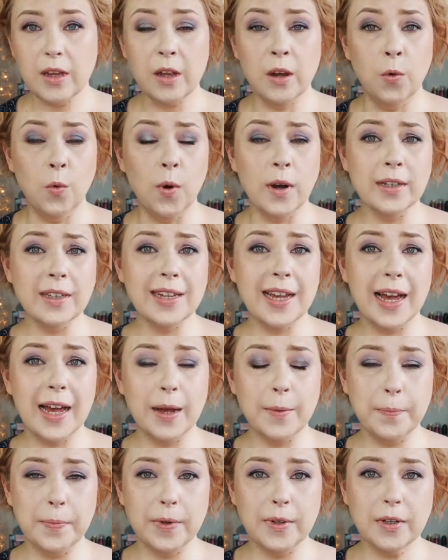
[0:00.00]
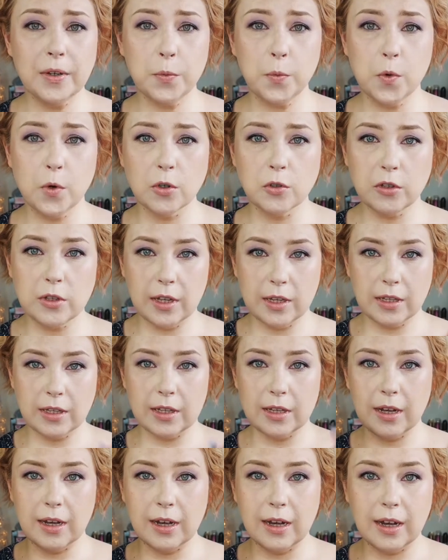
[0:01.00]
what happened was that
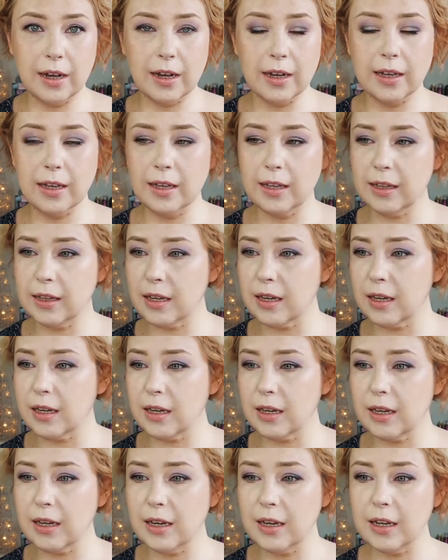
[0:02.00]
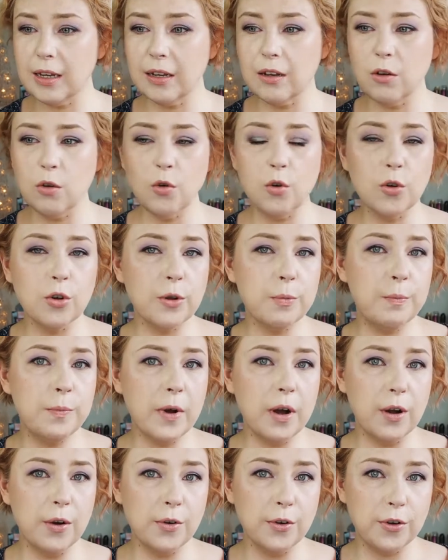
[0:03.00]
it did look
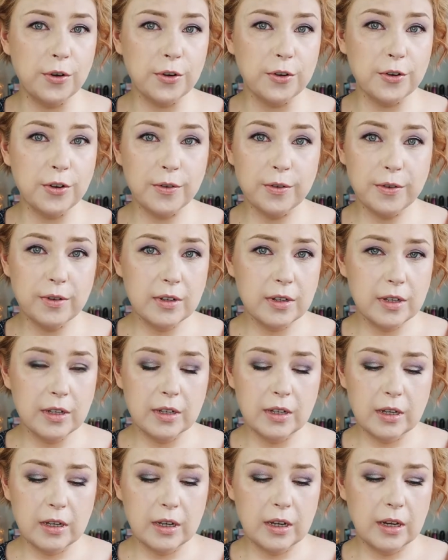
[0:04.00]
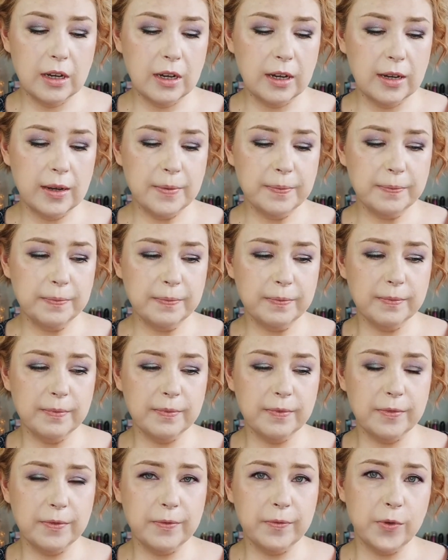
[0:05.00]
powdered
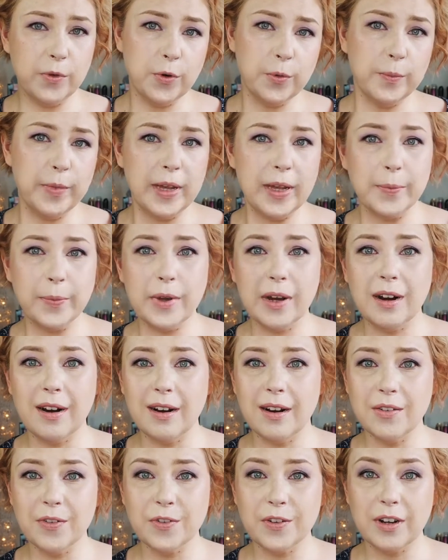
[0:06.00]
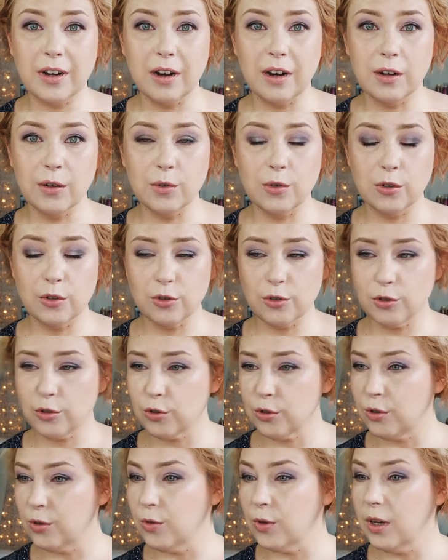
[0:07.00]
for maybe half an hour or
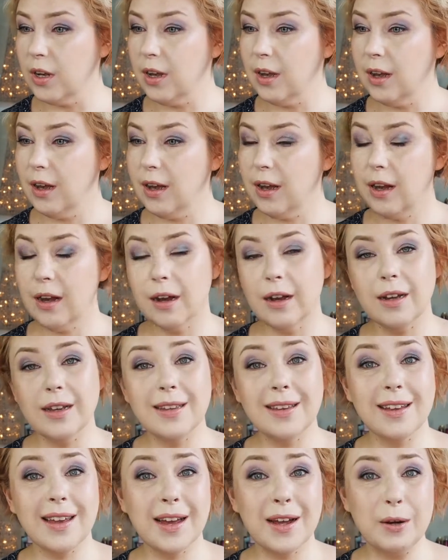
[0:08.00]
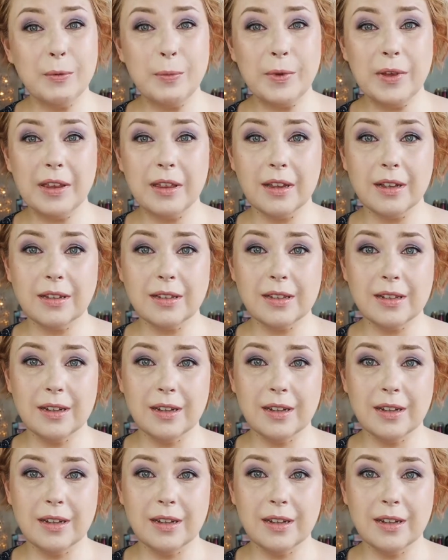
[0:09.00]
so. It can be that